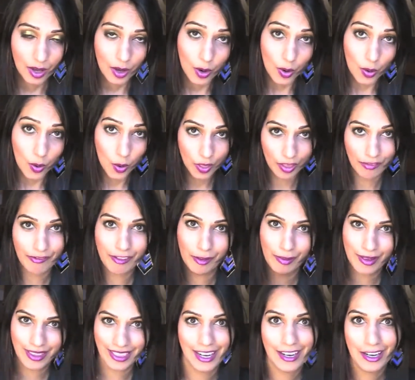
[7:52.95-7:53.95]
all the
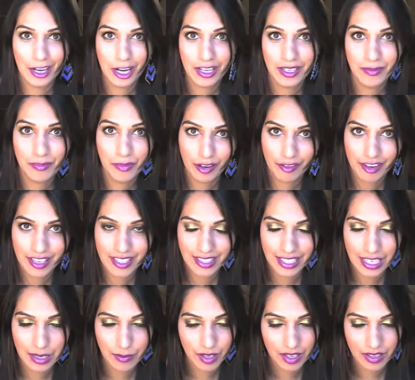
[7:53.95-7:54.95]
filming that I did
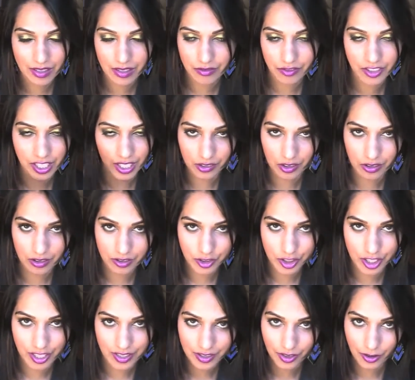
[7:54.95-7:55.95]
previously because of
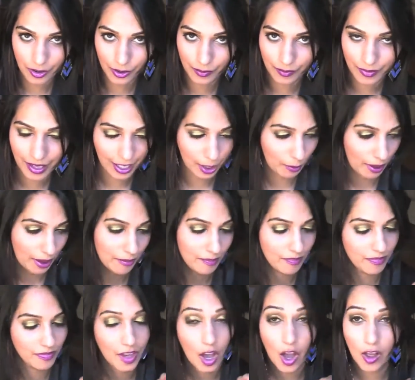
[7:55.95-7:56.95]
technology. So anyway,
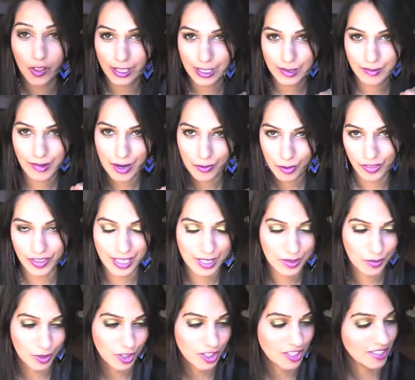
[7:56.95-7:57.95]
I'll explain what these
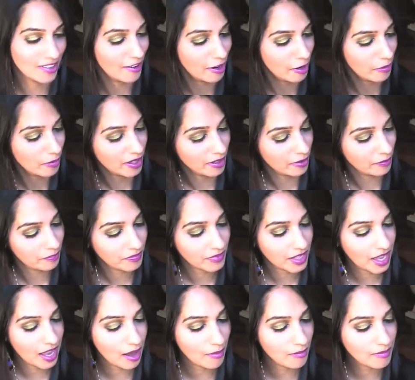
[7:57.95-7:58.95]
swatches are in a minute.
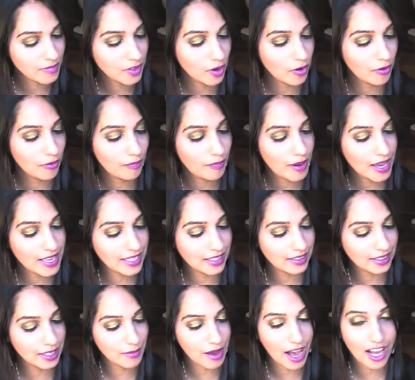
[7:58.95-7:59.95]
So
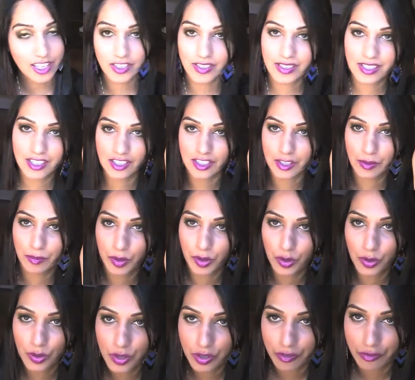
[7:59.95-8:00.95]
basically, Margin's just a
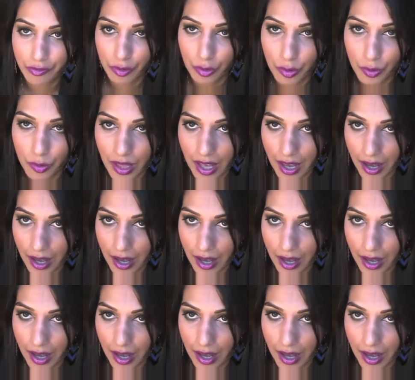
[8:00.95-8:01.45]
beautiful